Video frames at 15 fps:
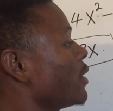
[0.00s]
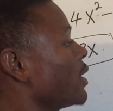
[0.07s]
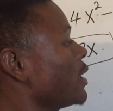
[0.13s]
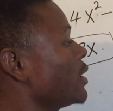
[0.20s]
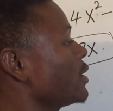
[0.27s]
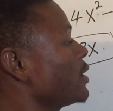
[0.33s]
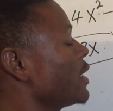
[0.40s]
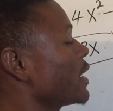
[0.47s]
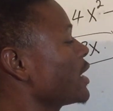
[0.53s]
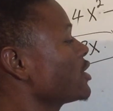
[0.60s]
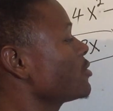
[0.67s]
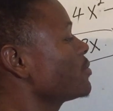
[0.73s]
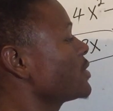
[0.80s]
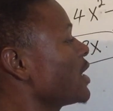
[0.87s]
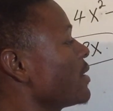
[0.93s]
and
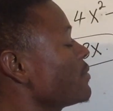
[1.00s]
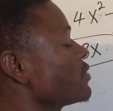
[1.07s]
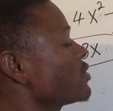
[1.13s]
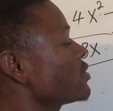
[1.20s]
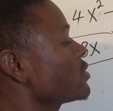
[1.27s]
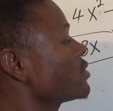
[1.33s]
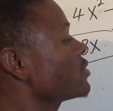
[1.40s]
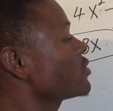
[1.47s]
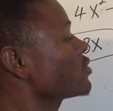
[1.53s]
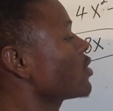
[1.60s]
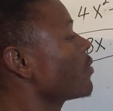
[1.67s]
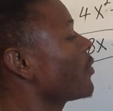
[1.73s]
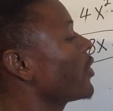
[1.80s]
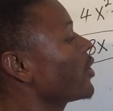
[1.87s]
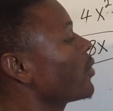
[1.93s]
negative times
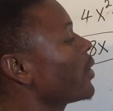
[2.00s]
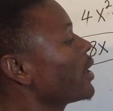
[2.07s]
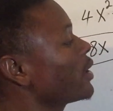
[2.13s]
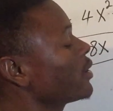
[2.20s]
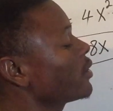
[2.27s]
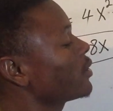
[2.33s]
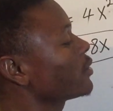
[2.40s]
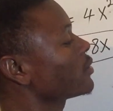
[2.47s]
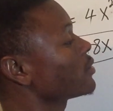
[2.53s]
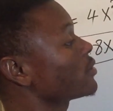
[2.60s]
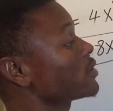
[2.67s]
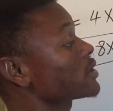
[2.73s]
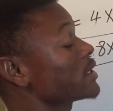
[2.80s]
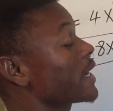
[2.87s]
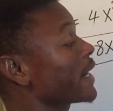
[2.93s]
0.1
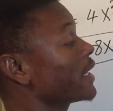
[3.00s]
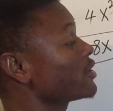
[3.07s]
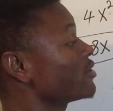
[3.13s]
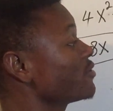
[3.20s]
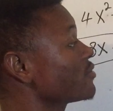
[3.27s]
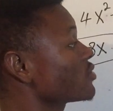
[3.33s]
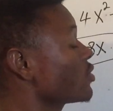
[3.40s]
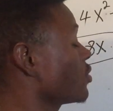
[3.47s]
is negative,